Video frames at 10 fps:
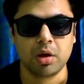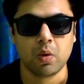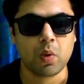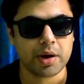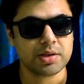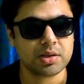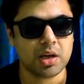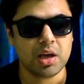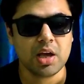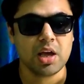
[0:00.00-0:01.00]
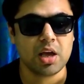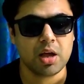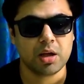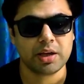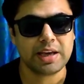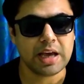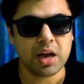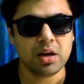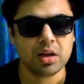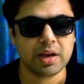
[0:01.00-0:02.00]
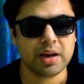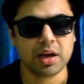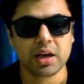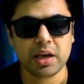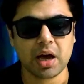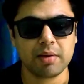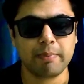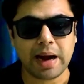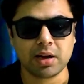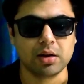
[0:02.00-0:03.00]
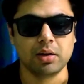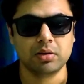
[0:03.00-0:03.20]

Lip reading: What is the Gyan and Agyan battle?